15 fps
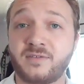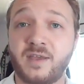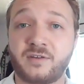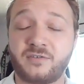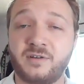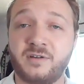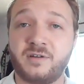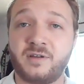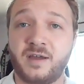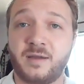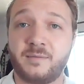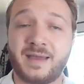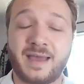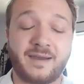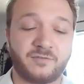section
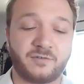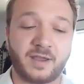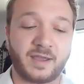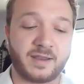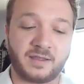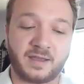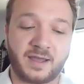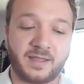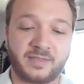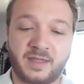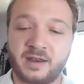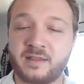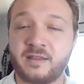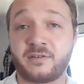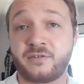um, after I had gotten
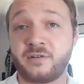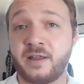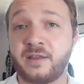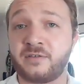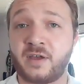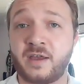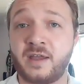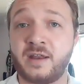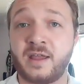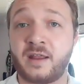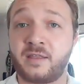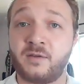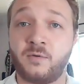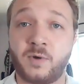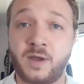that initial anxiety
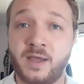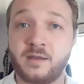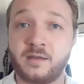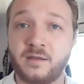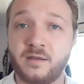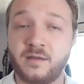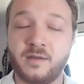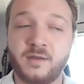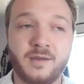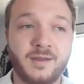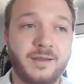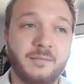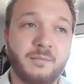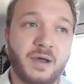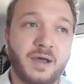out of the way.
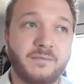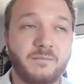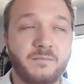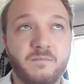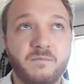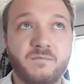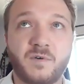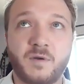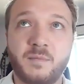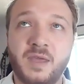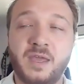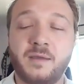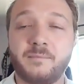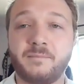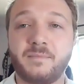But for
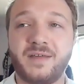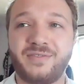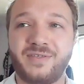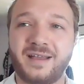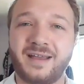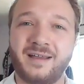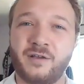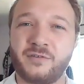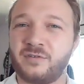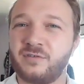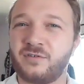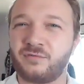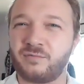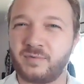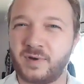me, I think I also
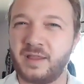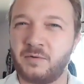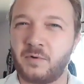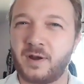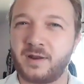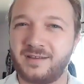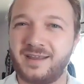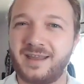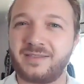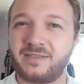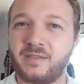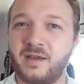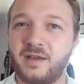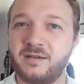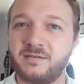just really wanted to get
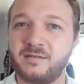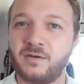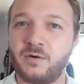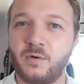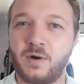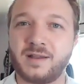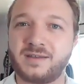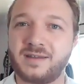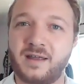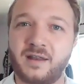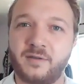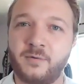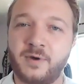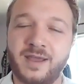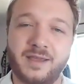the quant out of
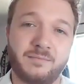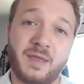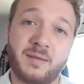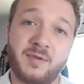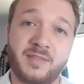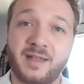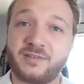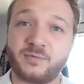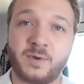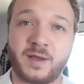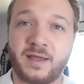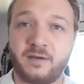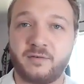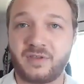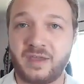the way. And maybe that's
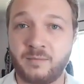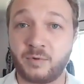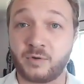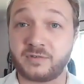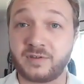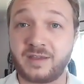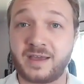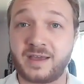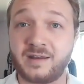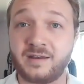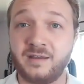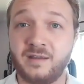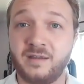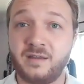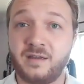why I was able to
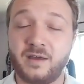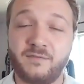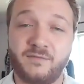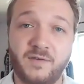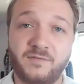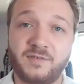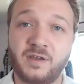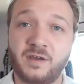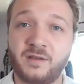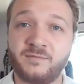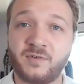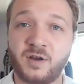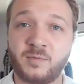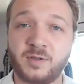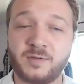get a 50 on
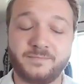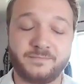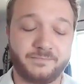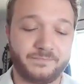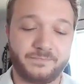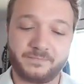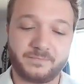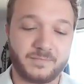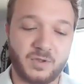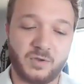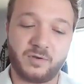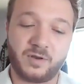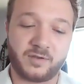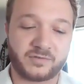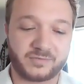verbal
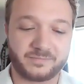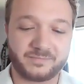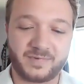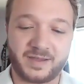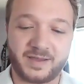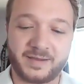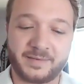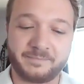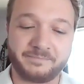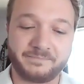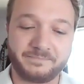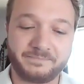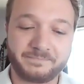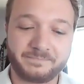who knows? Um,